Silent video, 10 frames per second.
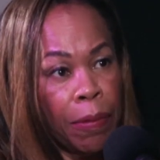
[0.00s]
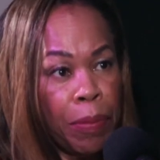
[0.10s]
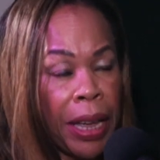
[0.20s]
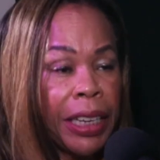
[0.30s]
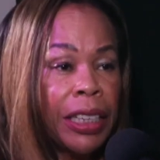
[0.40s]

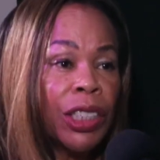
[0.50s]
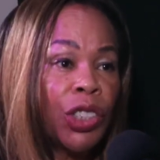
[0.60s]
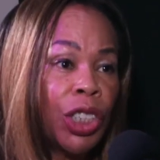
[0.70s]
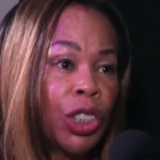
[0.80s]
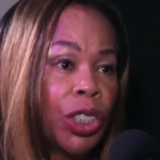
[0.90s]
making
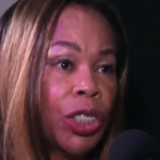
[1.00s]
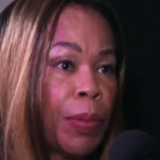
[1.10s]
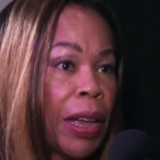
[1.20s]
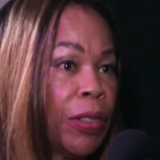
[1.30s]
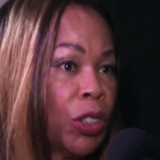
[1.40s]
decisions
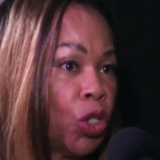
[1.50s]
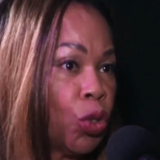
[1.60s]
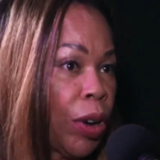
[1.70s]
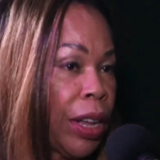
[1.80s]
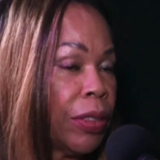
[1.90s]
about the
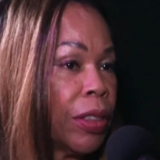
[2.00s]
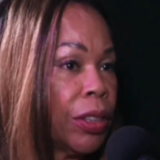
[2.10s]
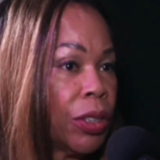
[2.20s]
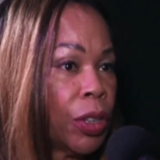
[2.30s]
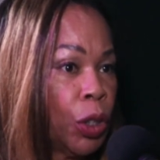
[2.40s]
strength
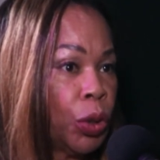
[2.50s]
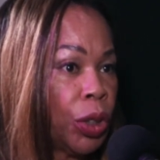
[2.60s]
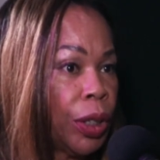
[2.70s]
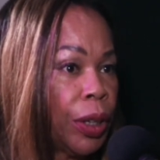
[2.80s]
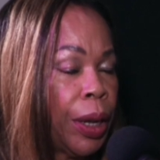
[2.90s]
of the solution.